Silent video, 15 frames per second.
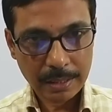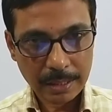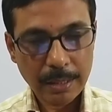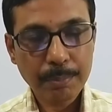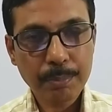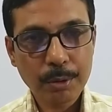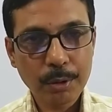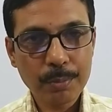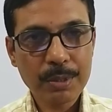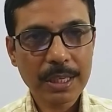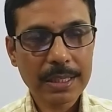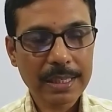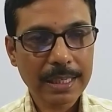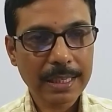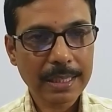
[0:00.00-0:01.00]
He proves
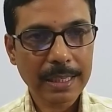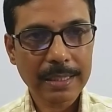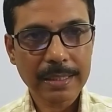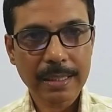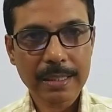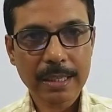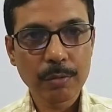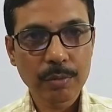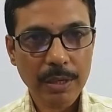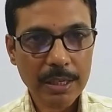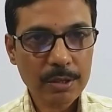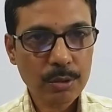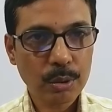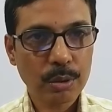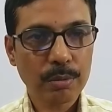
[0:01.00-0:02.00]
his intelligence. He
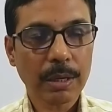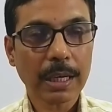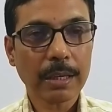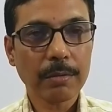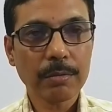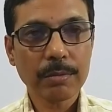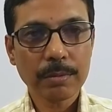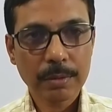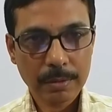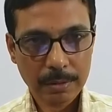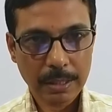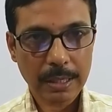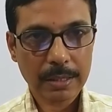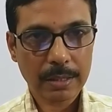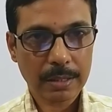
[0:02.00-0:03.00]
wants food, but he
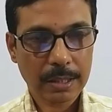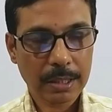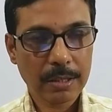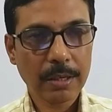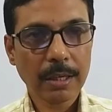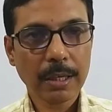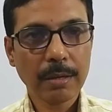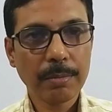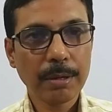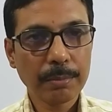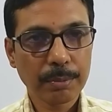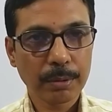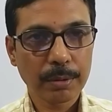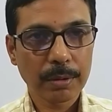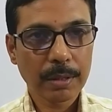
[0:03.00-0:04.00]
did not give
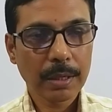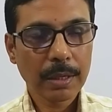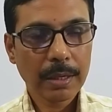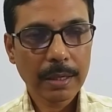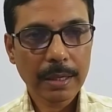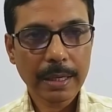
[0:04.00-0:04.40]
him food.